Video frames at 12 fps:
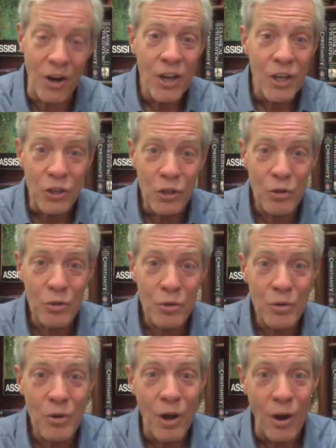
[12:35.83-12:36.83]
You
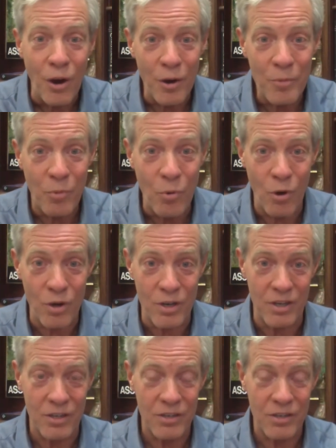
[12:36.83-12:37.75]
are important.